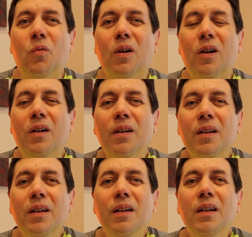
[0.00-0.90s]
where
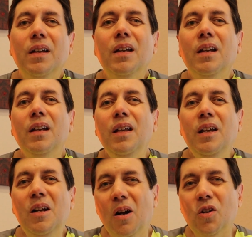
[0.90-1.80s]

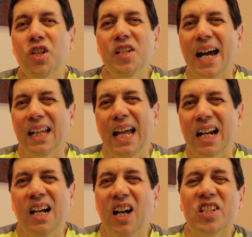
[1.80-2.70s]
she's got a lot
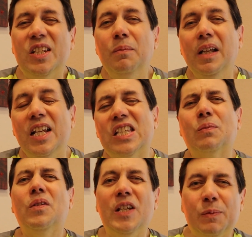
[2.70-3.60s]
of custom lists
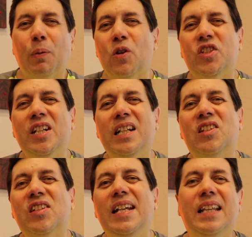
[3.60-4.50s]
where this person can
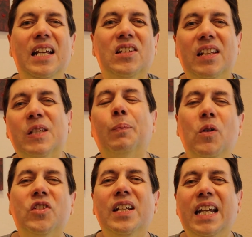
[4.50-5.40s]
see this
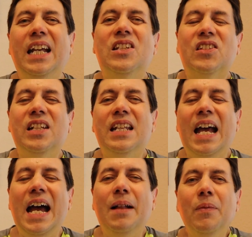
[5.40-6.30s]
person can see
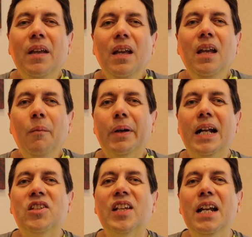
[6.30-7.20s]
that. But
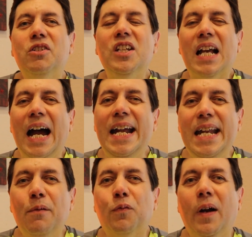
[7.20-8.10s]
I'd say if she's
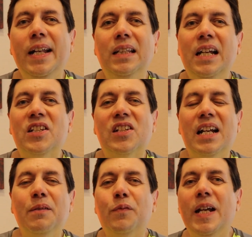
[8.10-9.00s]
hiding friend lists
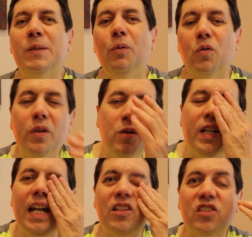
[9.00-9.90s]
on Facebook where you
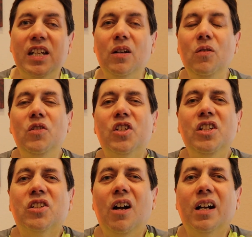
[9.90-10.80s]
can't see who
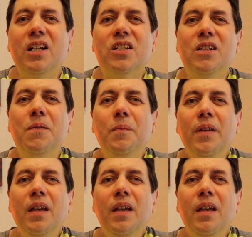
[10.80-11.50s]
she's talking to,